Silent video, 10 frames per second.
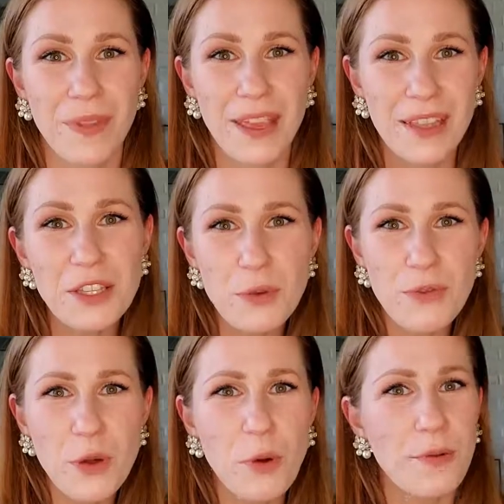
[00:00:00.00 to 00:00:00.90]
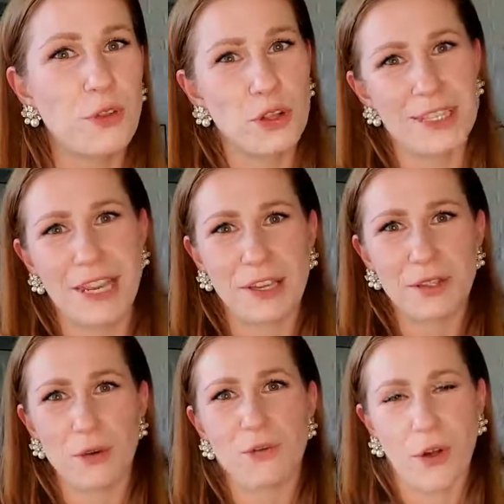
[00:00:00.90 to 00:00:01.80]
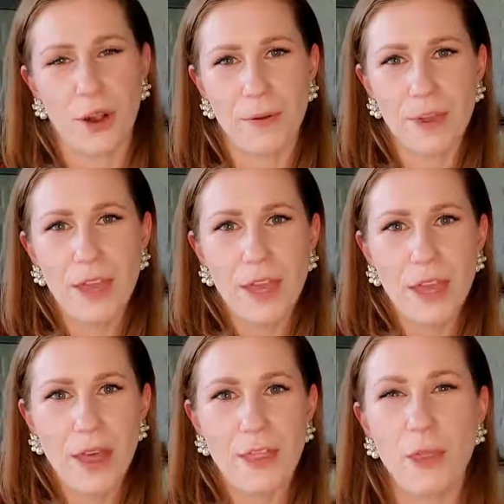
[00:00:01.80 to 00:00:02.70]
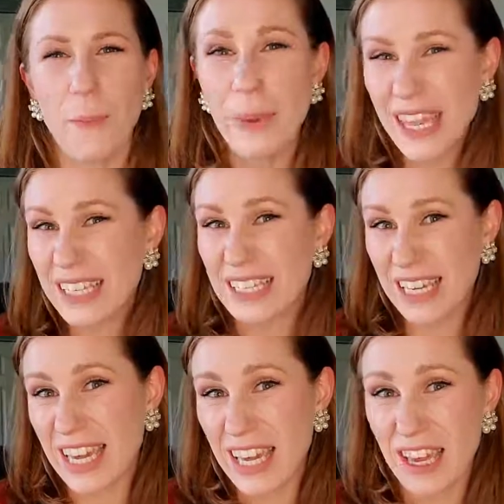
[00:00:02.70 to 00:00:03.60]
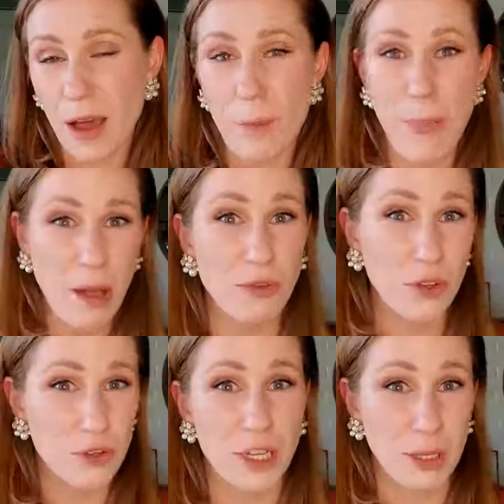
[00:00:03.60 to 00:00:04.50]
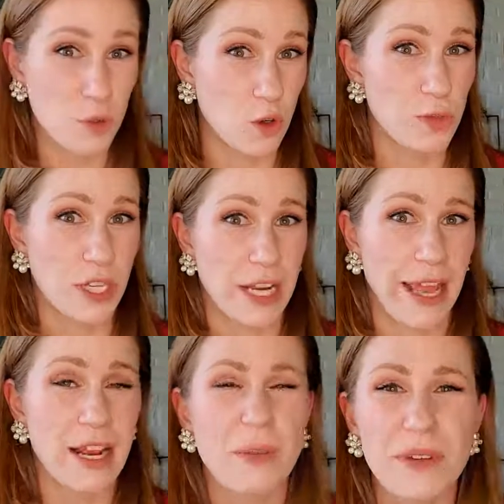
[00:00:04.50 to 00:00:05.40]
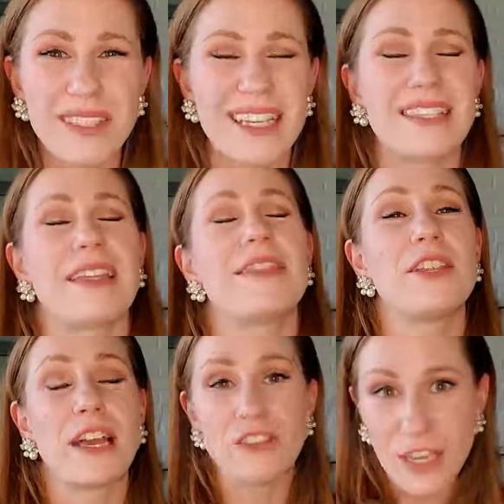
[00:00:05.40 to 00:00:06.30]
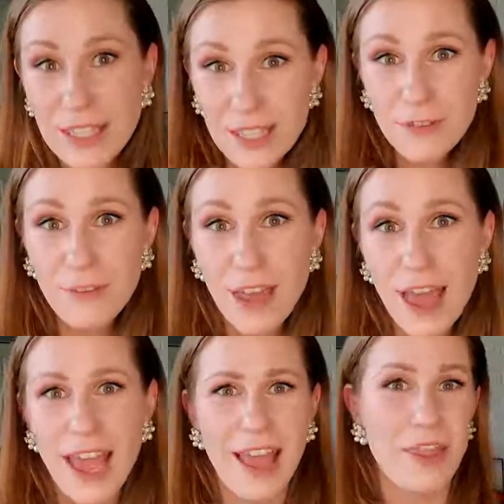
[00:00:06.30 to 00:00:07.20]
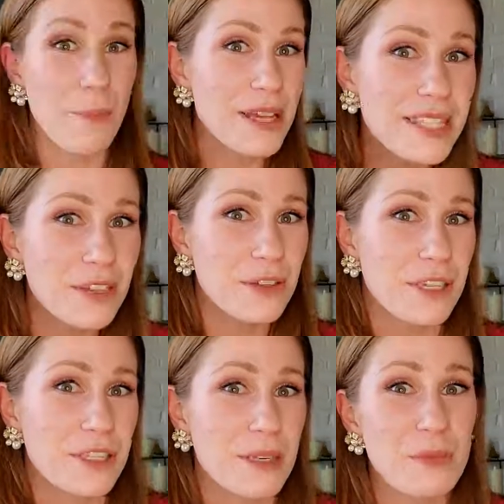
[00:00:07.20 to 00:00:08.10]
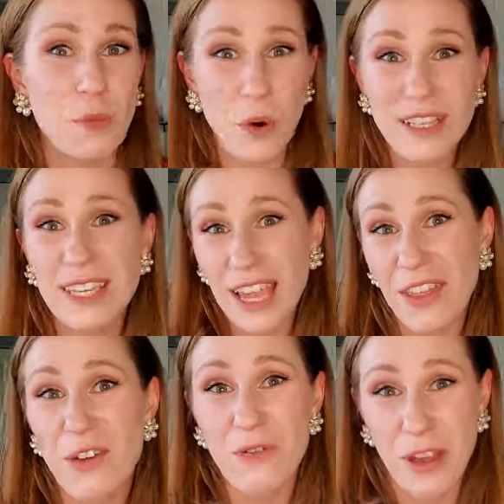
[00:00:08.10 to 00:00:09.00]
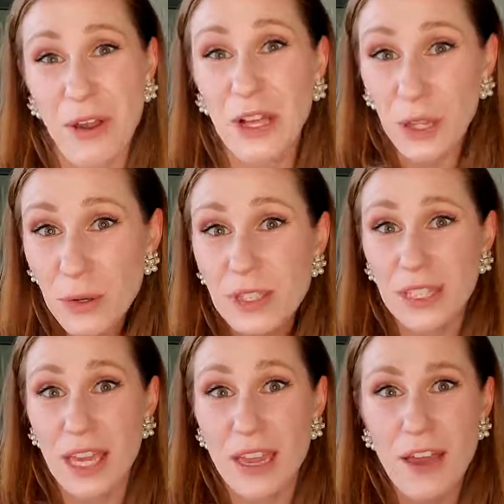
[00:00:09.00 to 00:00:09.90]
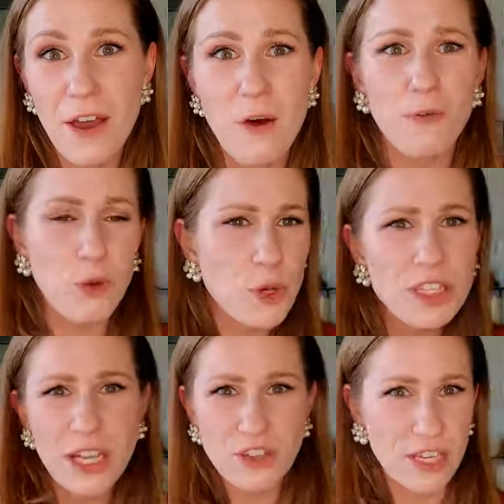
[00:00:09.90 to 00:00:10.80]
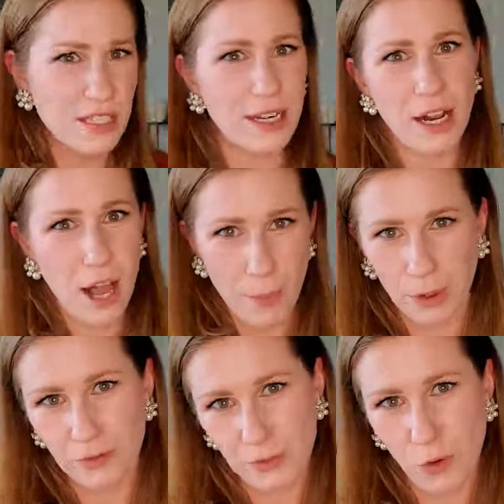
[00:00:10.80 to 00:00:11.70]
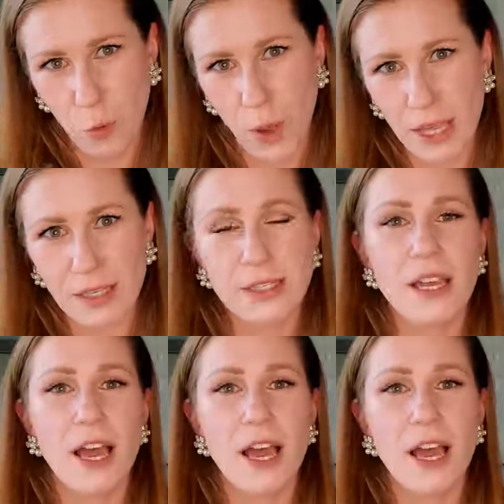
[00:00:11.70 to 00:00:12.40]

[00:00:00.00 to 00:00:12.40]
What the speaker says: Let's review what we've learned today so far. The biggest key about nutrient absorption in animals is that the digestive and the muscular systems work together very closely. Food is digested in a couple of different ways.